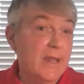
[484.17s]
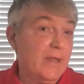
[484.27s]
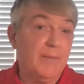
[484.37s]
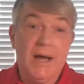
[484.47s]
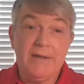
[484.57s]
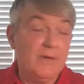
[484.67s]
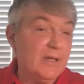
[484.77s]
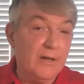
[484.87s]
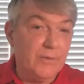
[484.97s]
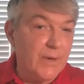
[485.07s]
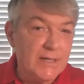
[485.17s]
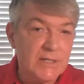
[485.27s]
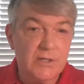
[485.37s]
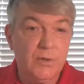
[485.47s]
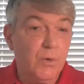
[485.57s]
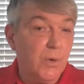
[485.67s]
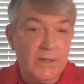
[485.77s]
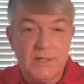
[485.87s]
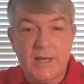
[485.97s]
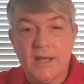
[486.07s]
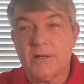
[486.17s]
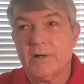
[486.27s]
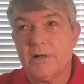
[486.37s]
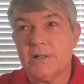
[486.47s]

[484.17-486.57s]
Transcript: They might even need a rescue or a tanker.